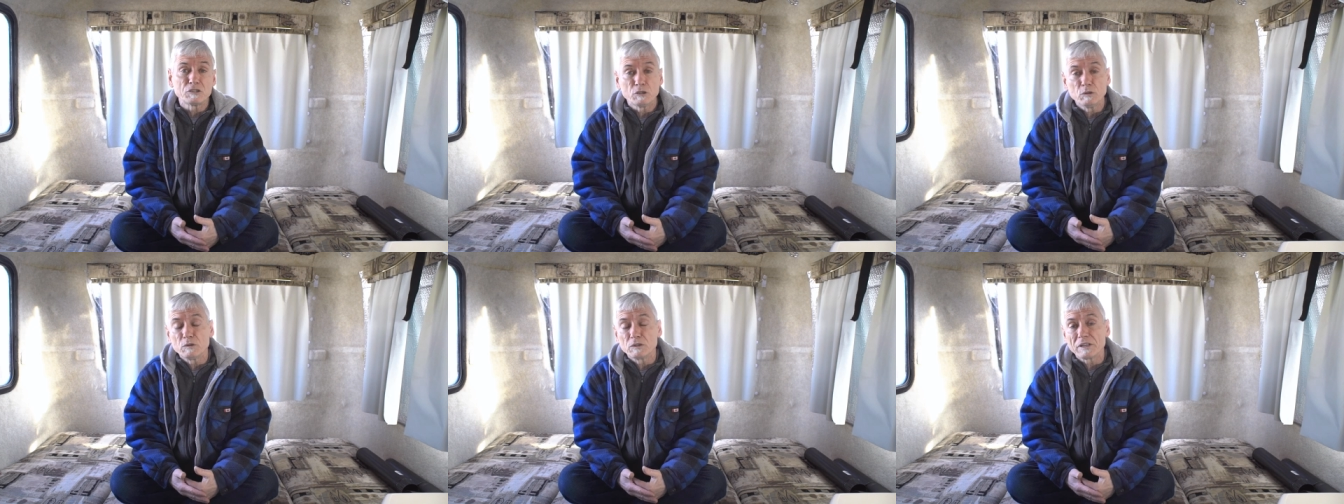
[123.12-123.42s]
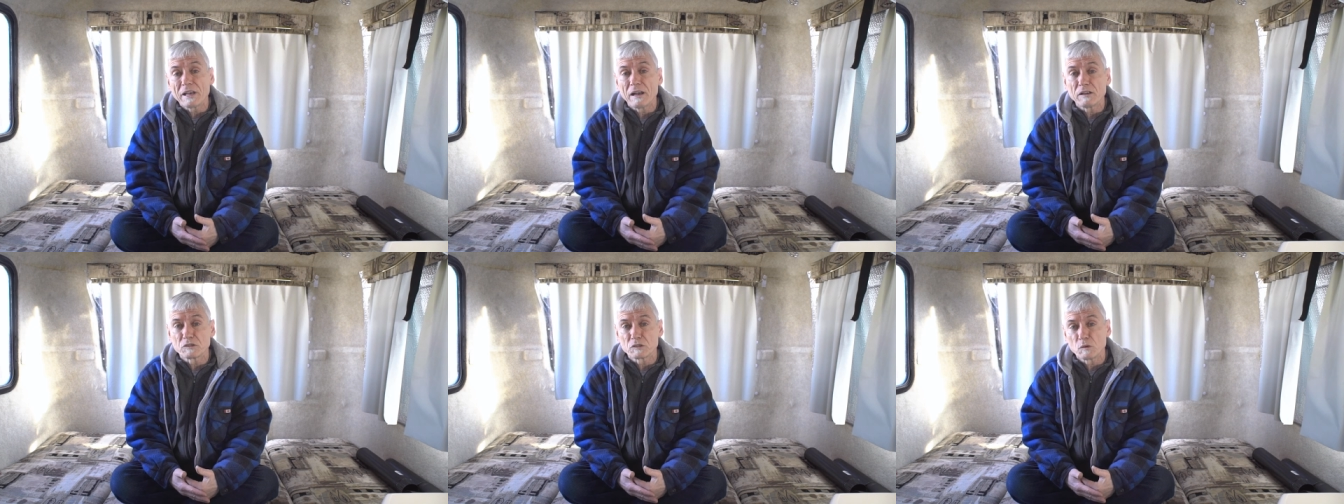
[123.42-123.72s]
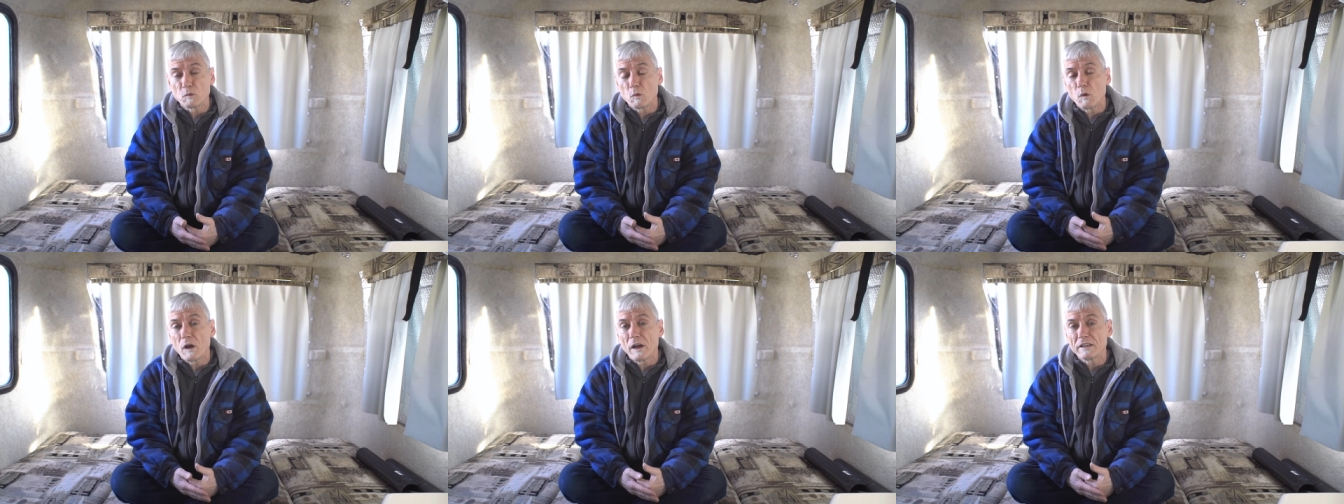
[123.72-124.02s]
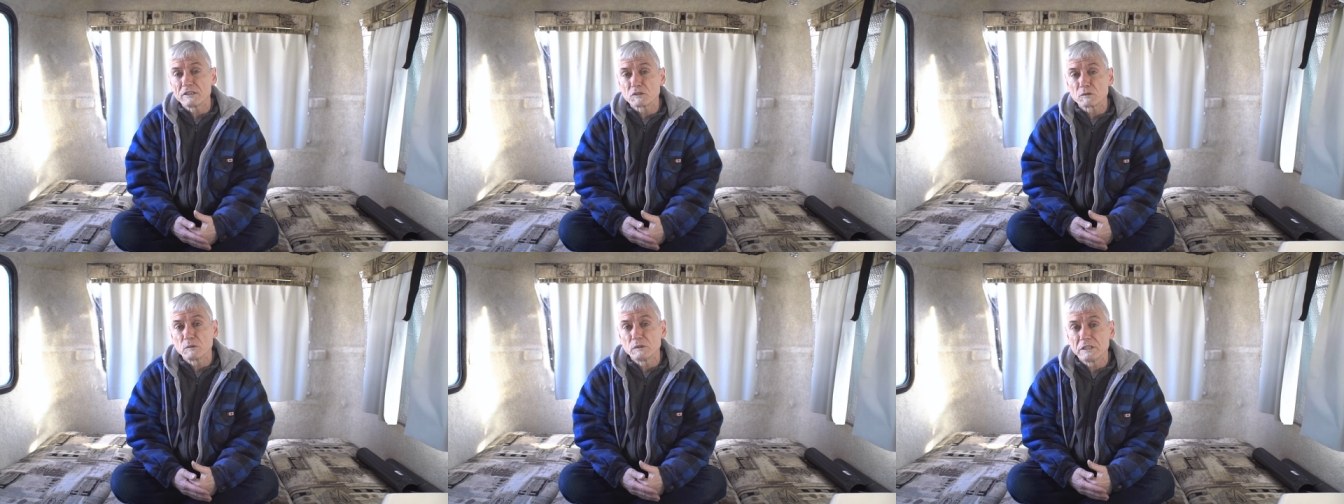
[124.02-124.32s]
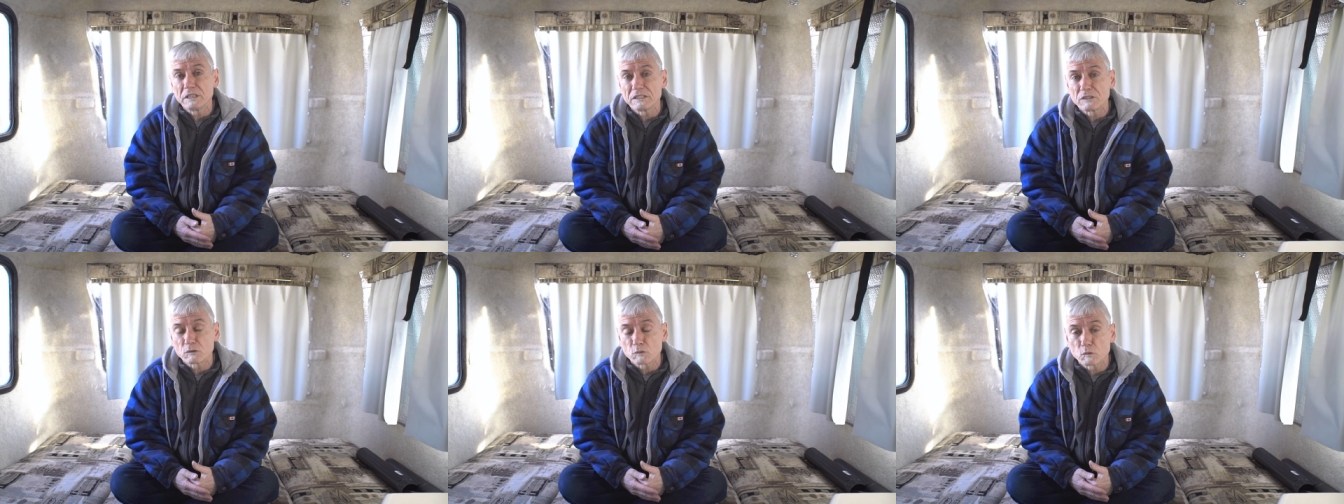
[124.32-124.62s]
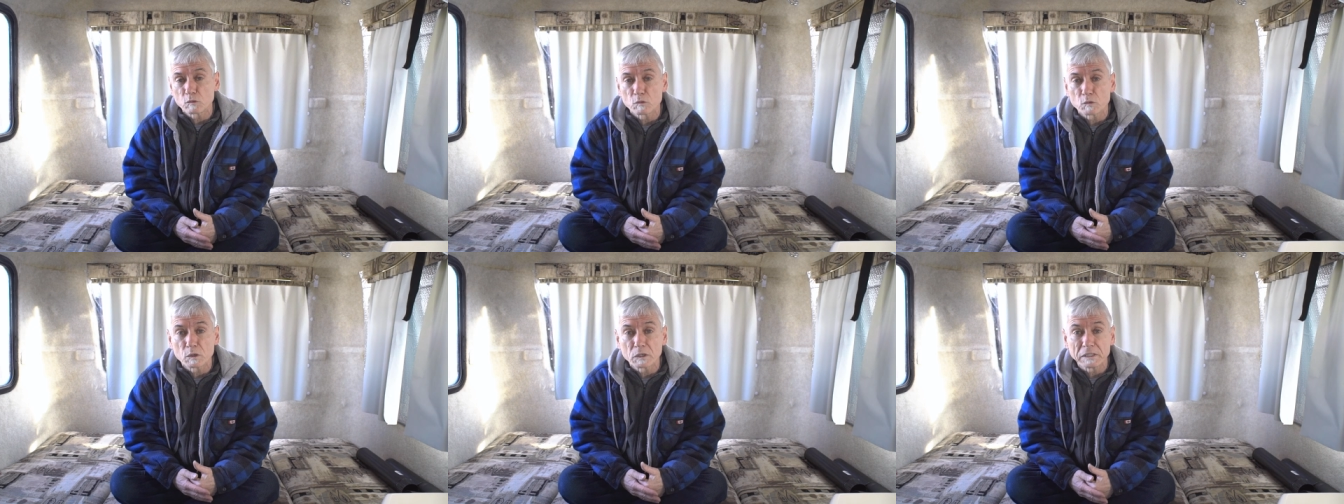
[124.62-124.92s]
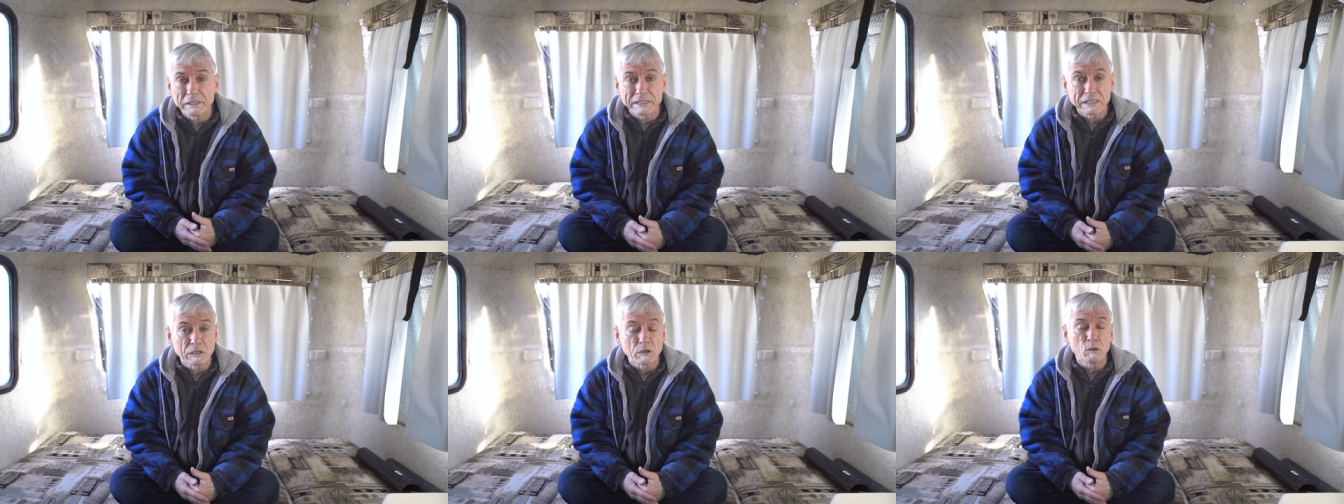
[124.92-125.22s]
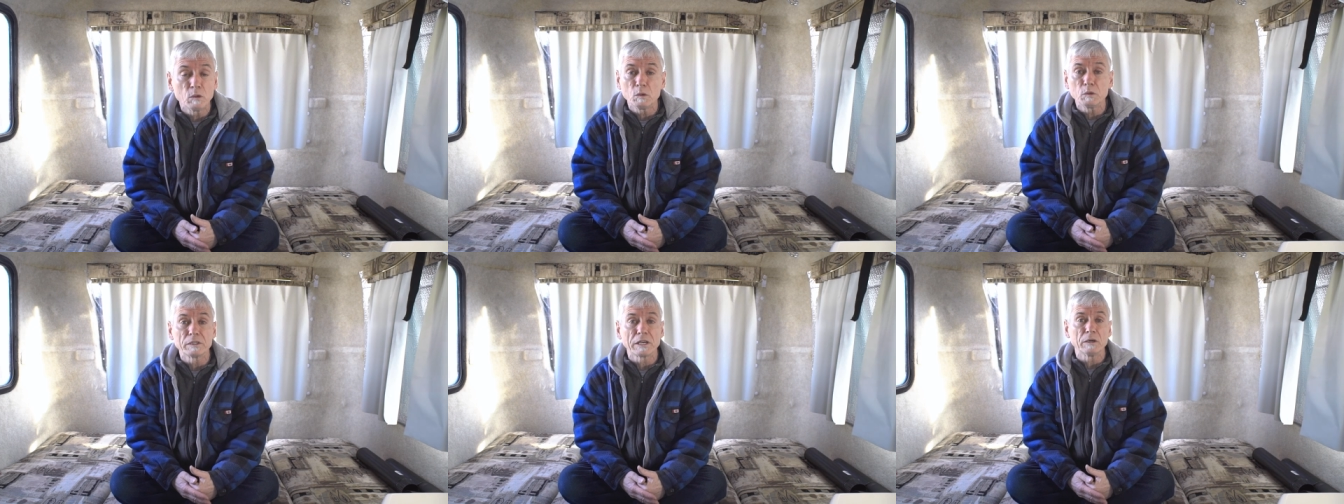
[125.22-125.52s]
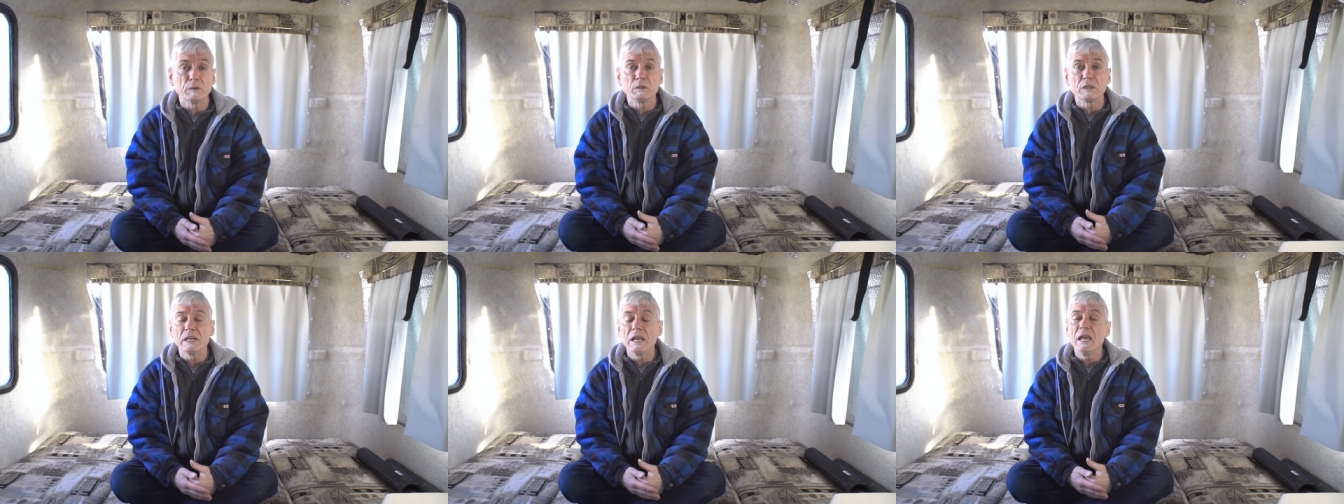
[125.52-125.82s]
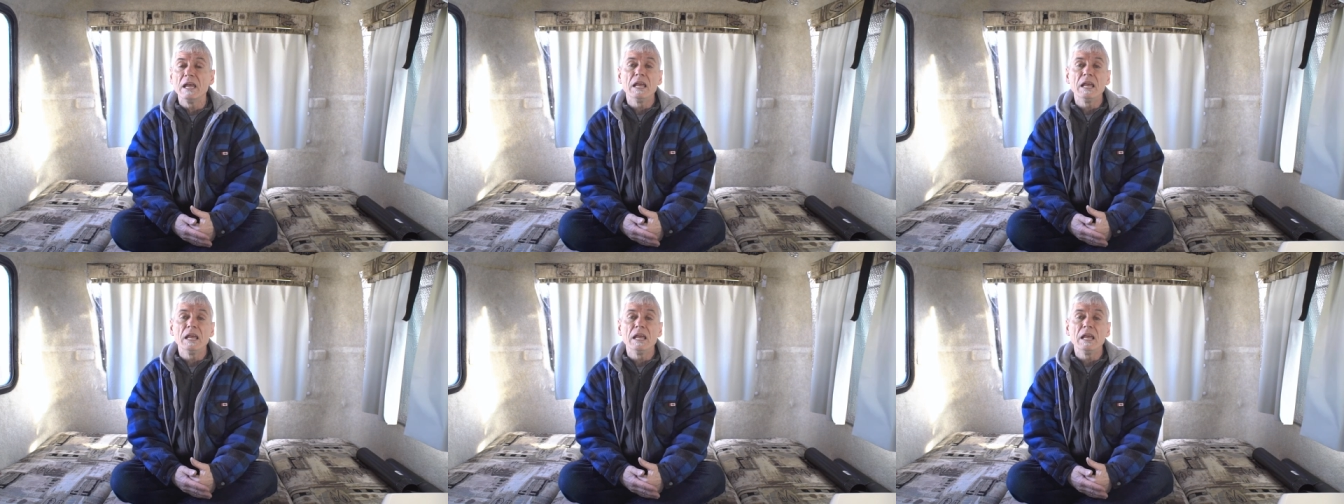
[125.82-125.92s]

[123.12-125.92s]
2000 watts when it's really cold out.